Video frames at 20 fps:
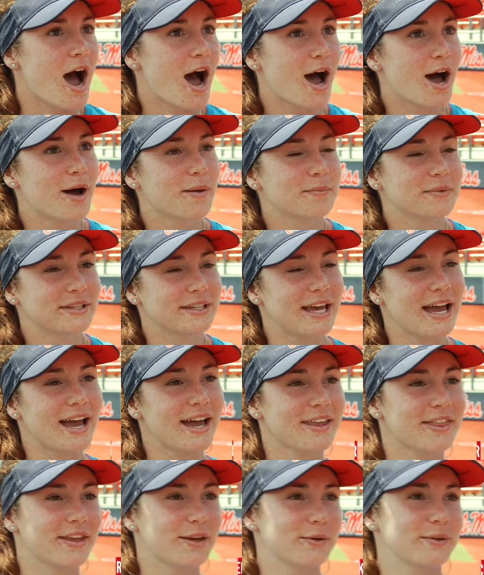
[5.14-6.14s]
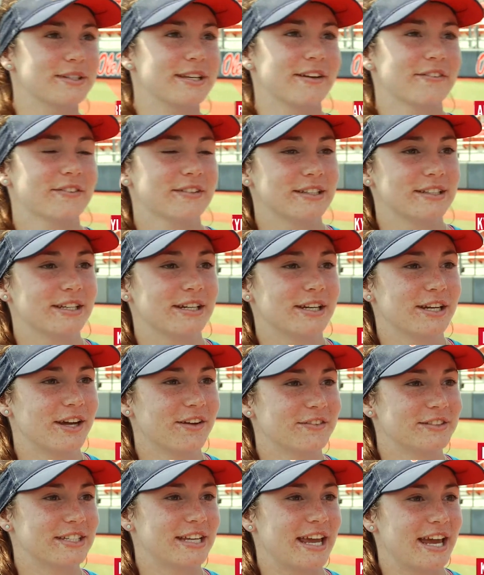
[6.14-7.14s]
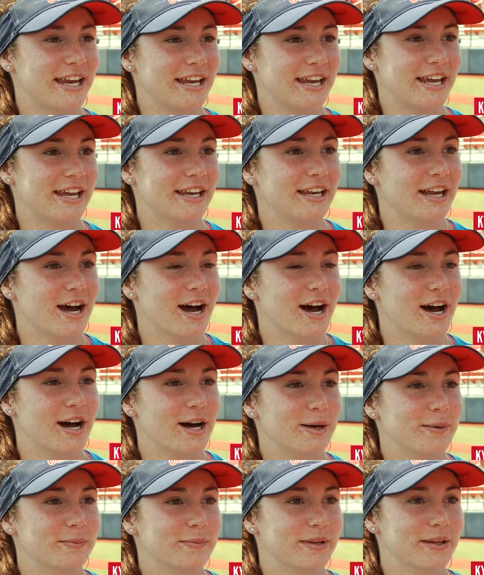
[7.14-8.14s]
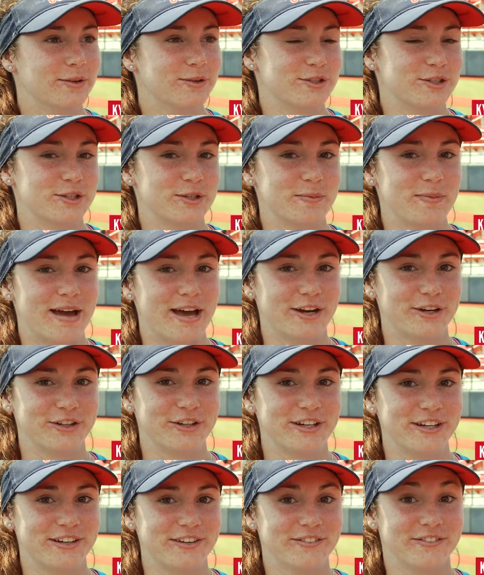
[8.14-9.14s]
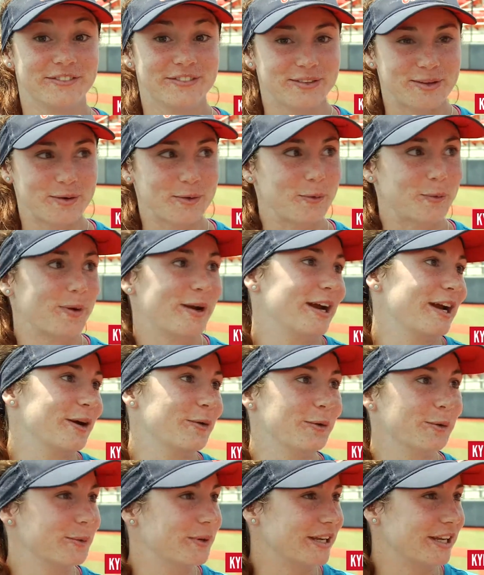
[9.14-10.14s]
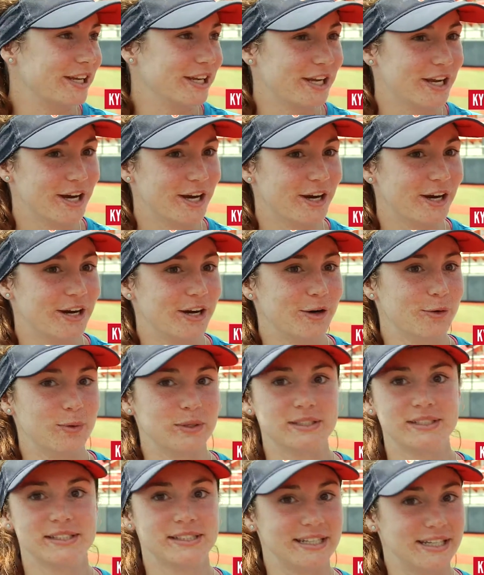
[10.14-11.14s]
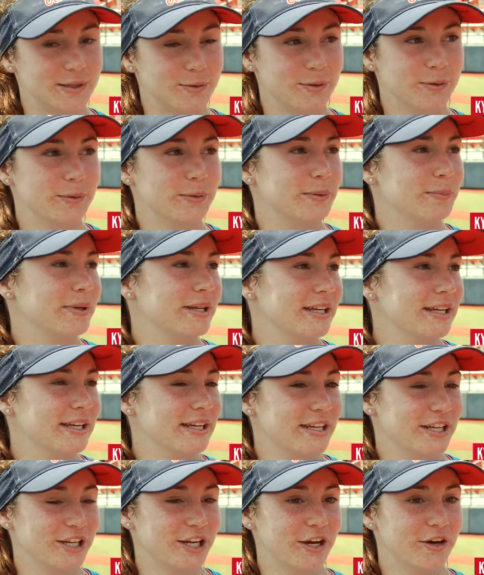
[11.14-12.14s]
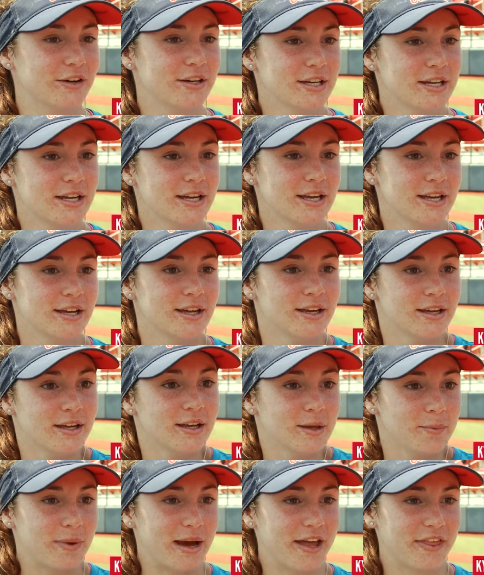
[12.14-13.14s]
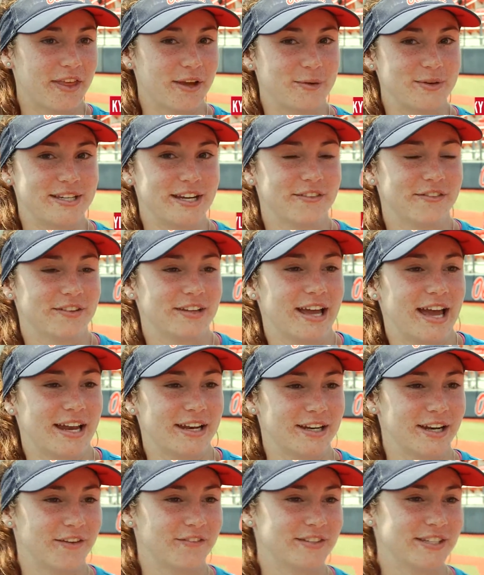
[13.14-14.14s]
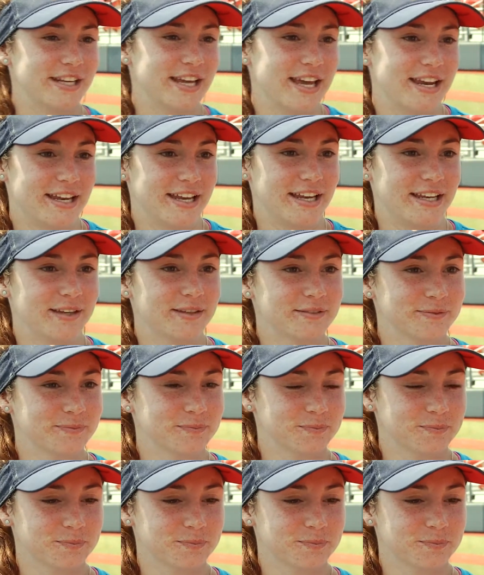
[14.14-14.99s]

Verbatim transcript: Um, yeah, I think we definitely did enough to get in. Um, it was just a matter of where were we going to go, what seed would we be, you know. But I think we definitely had enough to get in.